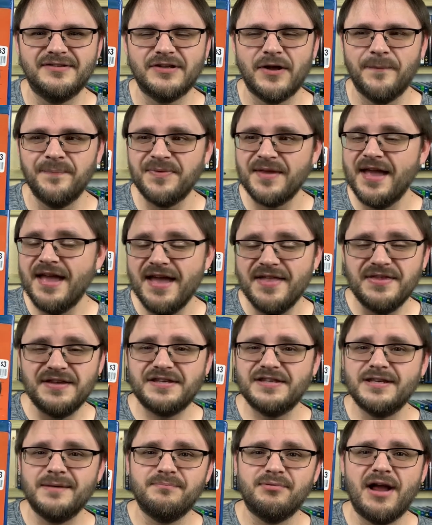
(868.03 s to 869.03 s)
So
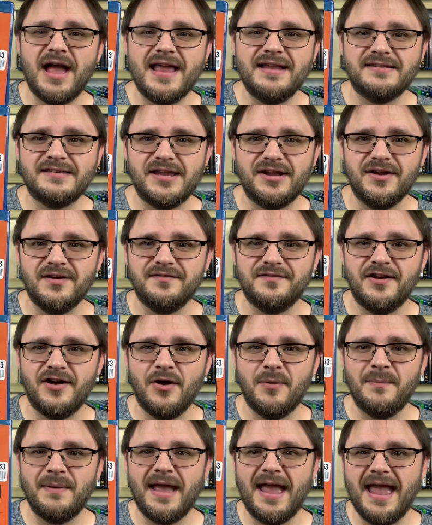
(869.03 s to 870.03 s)
this is a Bryan Singer film,